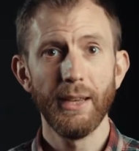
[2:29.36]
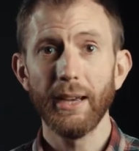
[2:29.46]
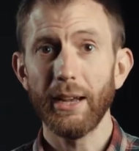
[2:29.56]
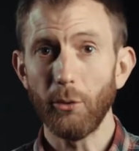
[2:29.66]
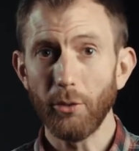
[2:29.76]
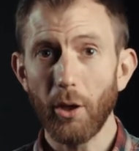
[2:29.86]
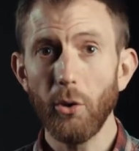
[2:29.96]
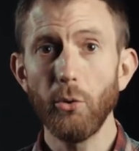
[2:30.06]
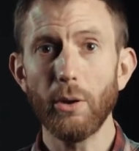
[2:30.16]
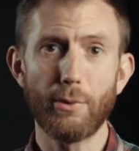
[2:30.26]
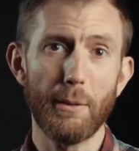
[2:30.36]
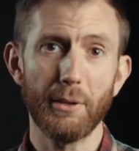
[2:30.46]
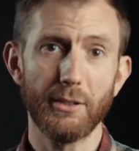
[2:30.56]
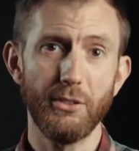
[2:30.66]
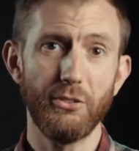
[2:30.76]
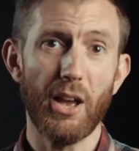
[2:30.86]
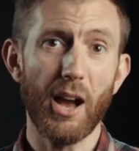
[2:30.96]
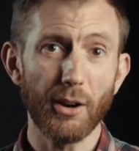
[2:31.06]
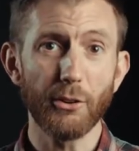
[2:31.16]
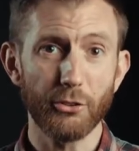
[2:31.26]
And although replicas
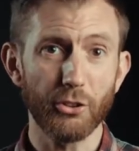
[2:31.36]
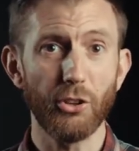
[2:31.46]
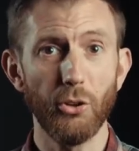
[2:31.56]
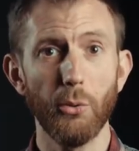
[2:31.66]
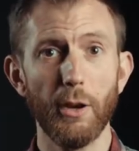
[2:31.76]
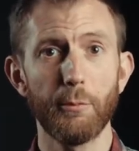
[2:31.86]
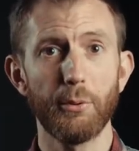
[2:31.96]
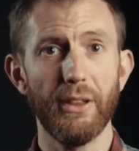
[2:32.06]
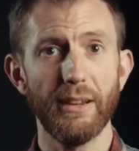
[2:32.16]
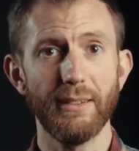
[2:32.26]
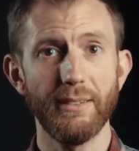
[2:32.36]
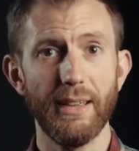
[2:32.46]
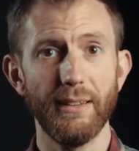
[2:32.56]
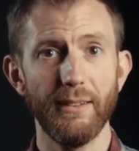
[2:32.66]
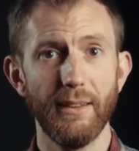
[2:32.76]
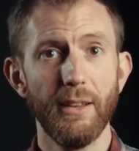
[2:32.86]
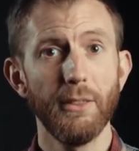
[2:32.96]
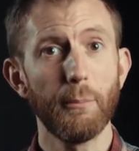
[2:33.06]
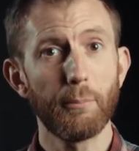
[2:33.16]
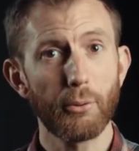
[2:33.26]
are a secure way of protecting data,
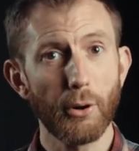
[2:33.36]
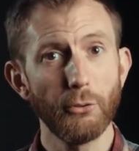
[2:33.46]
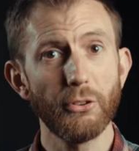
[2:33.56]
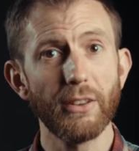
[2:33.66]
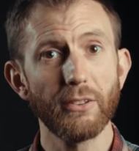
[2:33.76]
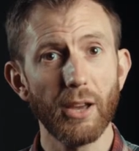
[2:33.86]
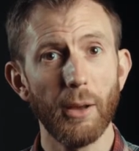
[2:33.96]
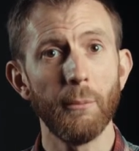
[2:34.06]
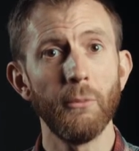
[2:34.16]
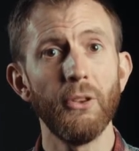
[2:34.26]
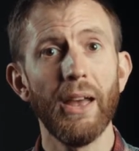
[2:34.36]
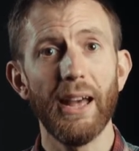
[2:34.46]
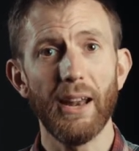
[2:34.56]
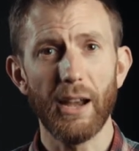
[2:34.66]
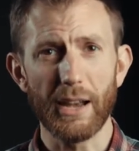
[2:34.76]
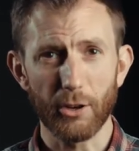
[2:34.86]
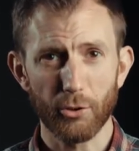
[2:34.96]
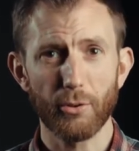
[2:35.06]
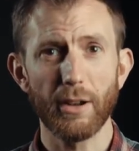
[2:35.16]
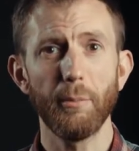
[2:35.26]
the process comes at an
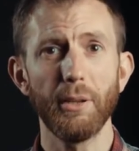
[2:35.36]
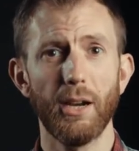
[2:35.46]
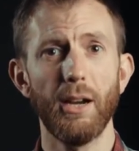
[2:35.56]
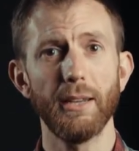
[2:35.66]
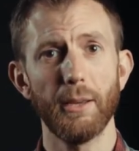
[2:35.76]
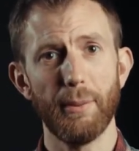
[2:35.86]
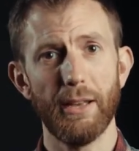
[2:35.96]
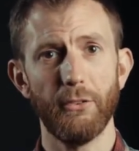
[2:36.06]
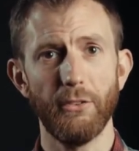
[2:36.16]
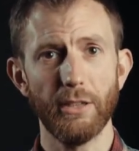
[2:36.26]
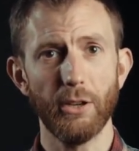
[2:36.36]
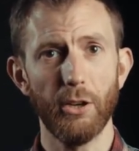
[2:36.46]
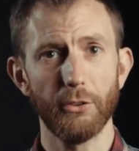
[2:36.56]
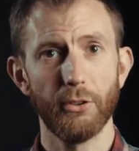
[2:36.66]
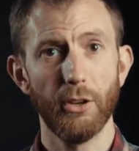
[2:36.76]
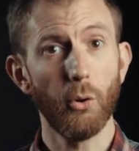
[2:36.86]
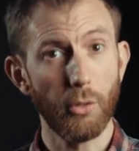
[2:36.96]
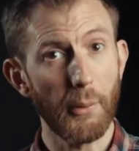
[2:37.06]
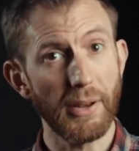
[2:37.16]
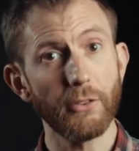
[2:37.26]
incredibly high capacity cost,
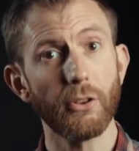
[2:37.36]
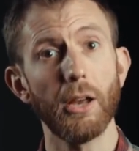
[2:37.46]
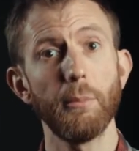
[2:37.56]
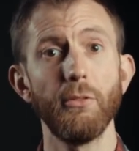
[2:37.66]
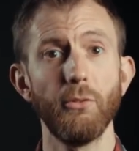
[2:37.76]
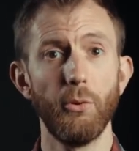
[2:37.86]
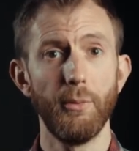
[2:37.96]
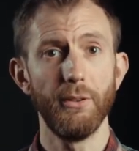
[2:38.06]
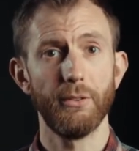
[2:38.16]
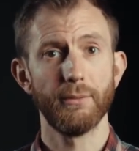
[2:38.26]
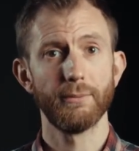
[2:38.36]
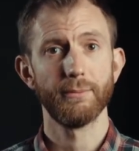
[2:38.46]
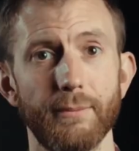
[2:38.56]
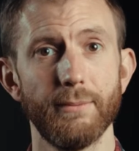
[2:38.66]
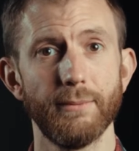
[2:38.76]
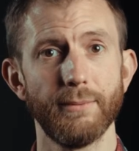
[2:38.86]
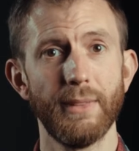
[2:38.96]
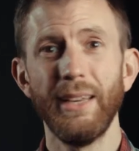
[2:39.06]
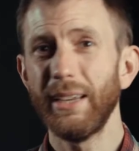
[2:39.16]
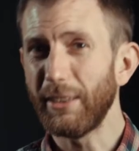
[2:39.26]
although it is high performance.
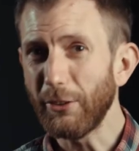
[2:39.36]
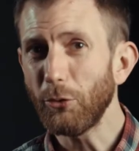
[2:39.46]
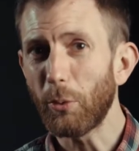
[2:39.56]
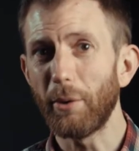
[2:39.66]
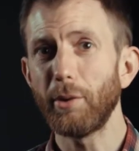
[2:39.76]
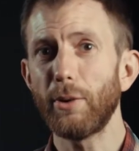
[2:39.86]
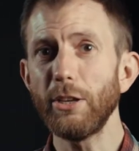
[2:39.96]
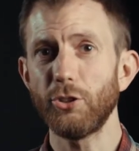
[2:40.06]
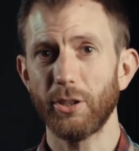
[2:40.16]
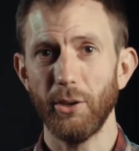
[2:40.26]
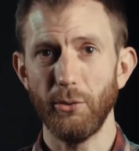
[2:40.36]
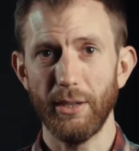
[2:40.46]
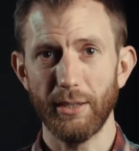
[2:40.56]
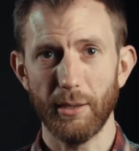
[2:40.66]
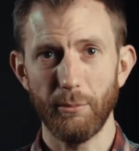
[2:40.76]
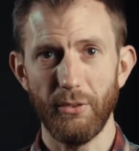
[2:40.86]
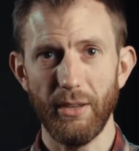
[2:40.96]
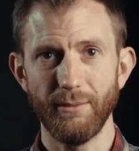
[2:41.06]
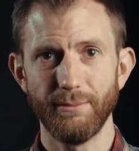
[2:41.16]
This is where erasure coding comes in.